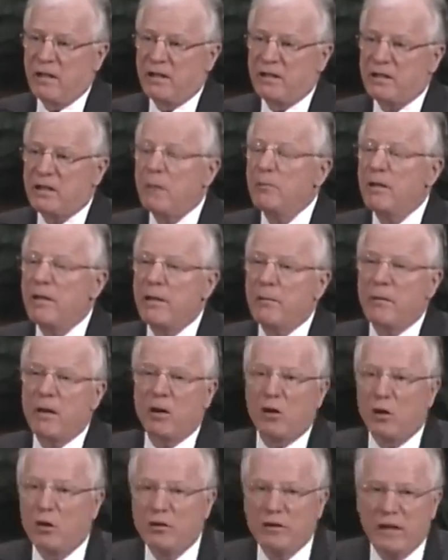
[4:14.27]
Some of them
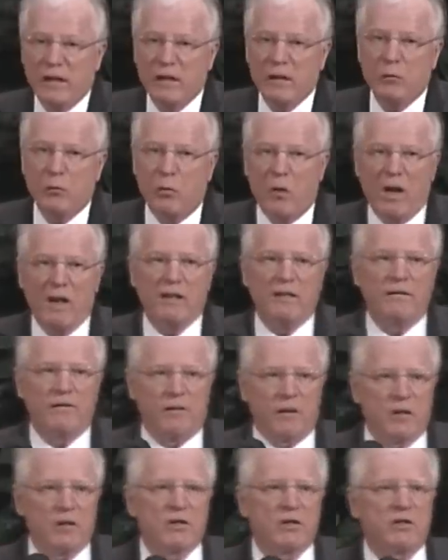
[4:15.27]
are only one
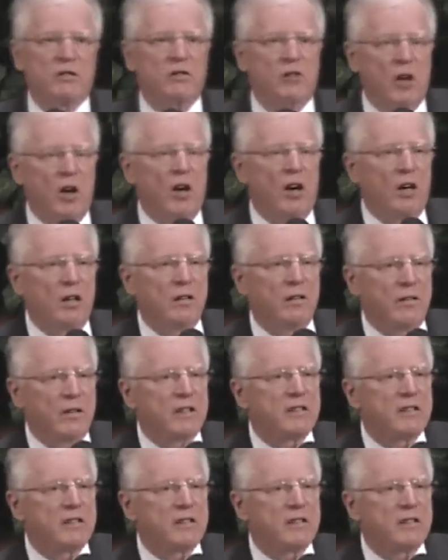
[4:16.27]
verse long.